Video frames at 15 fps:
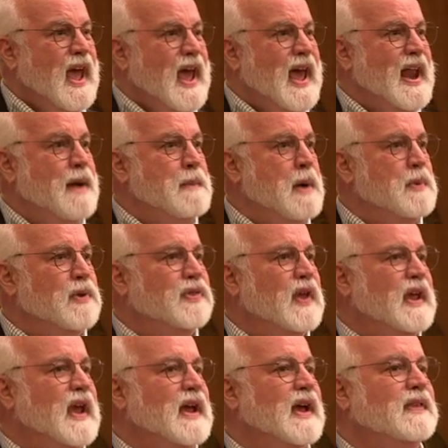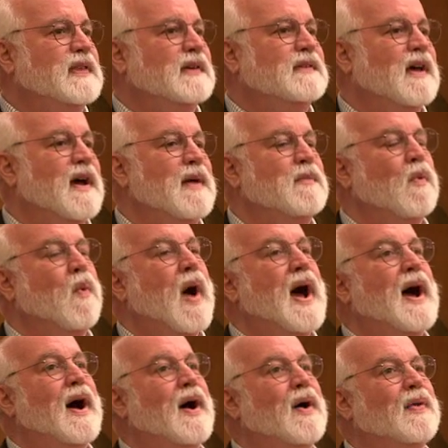And I remember thinking at the time,
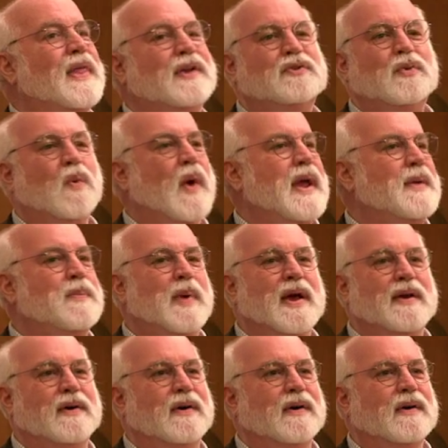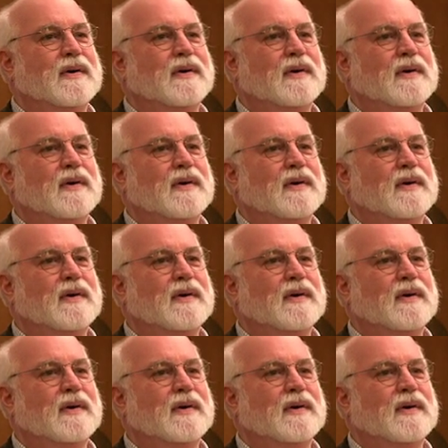wow, that's way better.